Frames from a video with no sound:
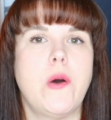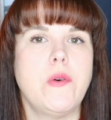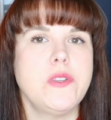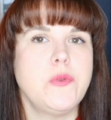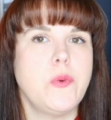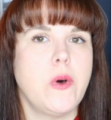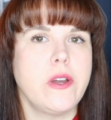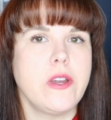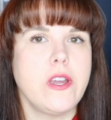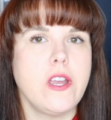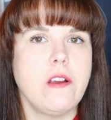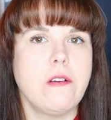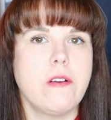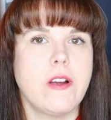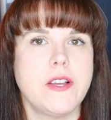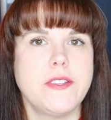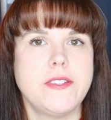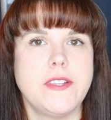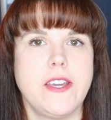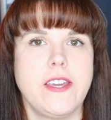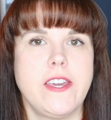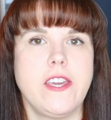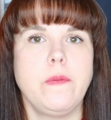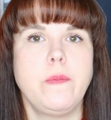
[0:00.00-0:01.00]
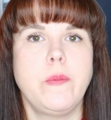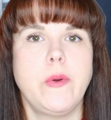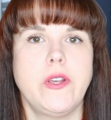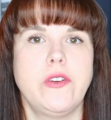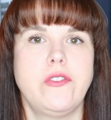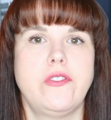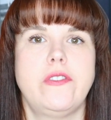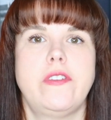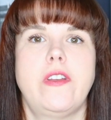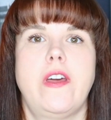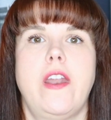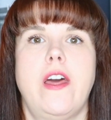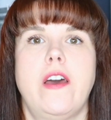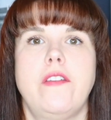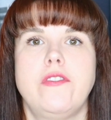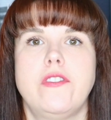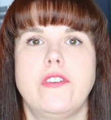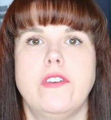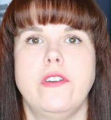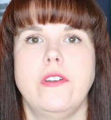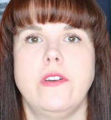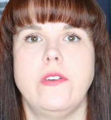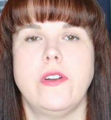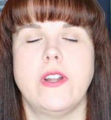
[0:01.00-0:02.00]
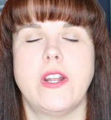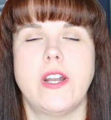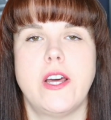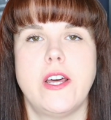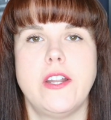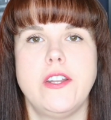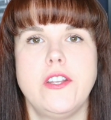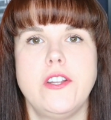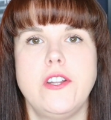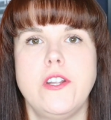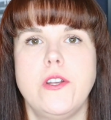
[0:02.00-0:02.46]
was walking around taking pictures that afternoon, and I did